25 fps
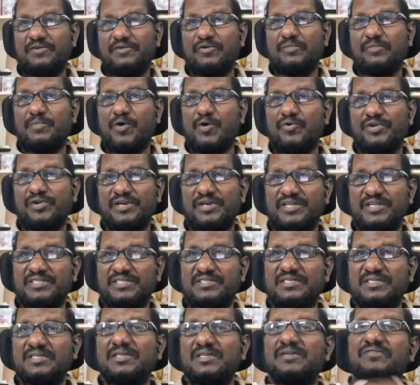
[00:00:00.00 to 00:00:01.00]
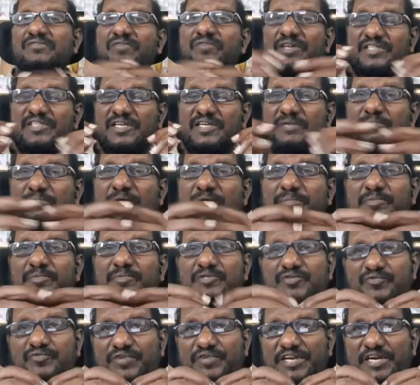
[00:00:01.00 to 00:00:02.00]
our boundaries. For that
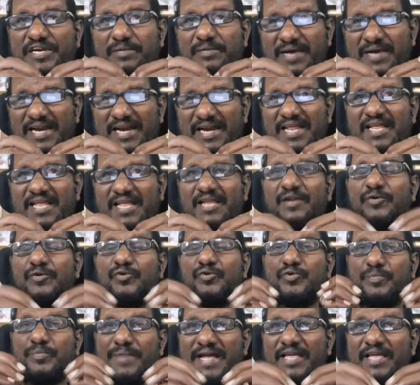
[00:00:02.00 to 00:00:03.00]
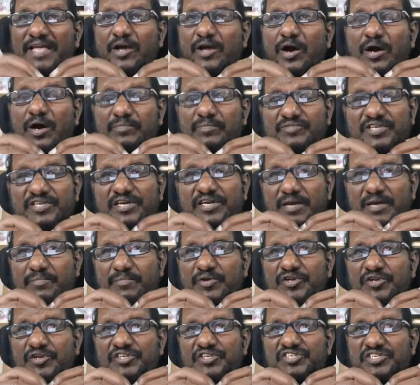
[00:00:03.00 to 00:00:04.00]
purpose, we need money to buy arms and
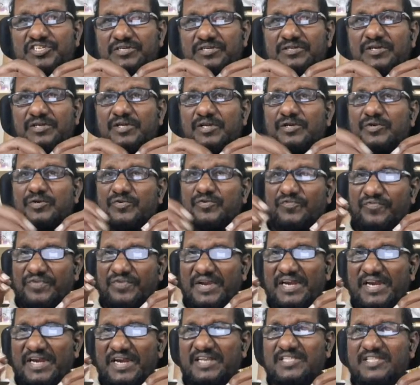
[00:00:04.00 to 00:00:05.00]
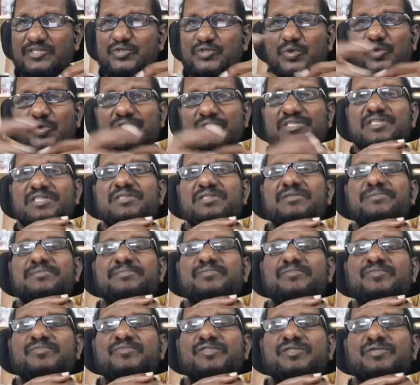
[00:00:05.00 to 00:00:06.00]
ammunition to feed the soldiers.
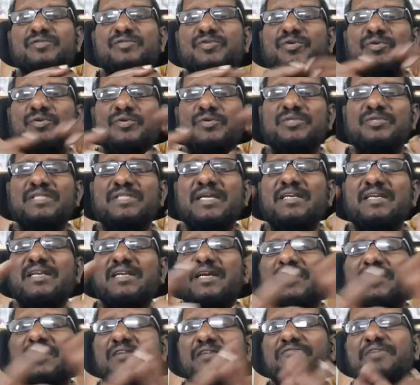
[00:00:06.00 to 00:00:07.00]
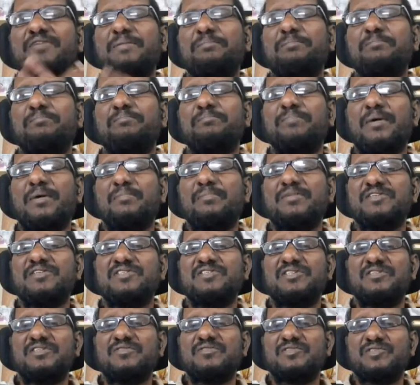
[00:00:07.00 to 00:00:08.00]
So that kind of a
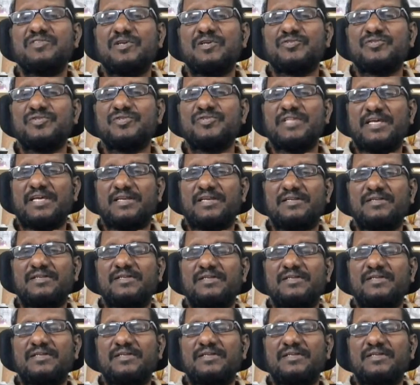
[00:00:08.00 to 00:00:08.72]
publicity was also there.